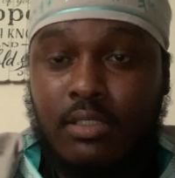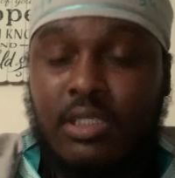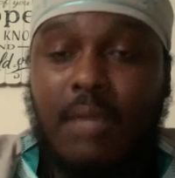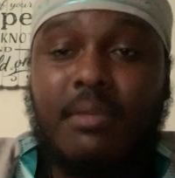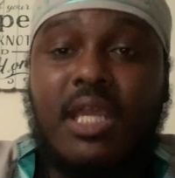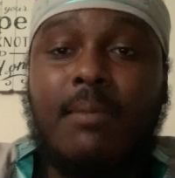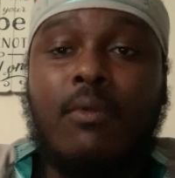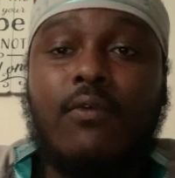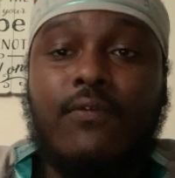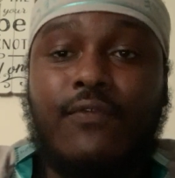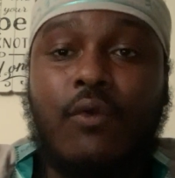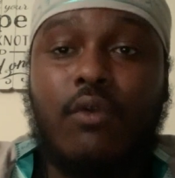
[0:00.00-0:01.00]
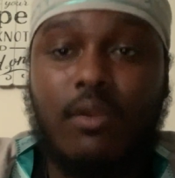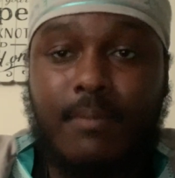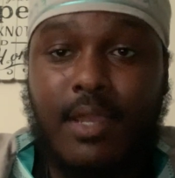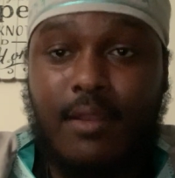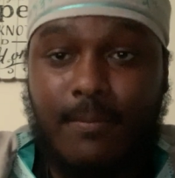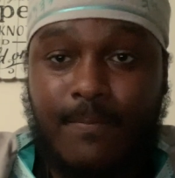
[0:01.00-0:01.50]
time to keep moving forward,
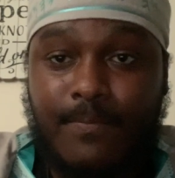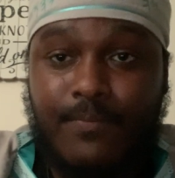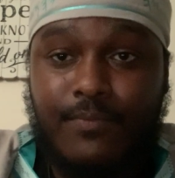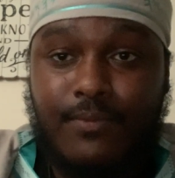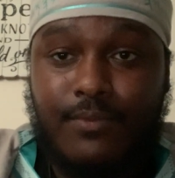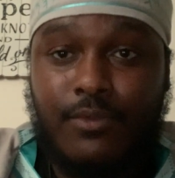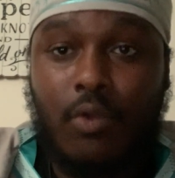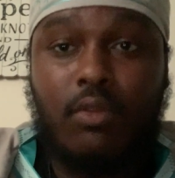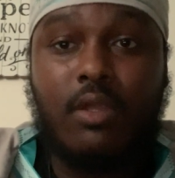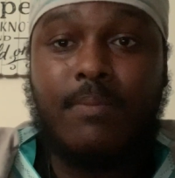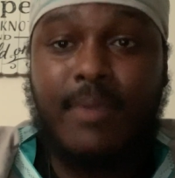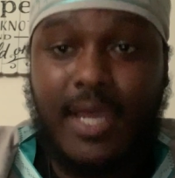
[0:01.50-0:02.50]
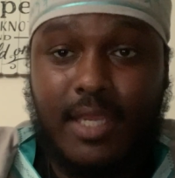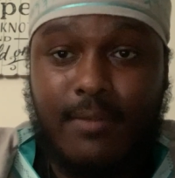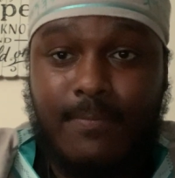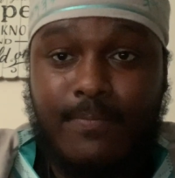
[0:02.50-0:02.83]
man. Don't look back.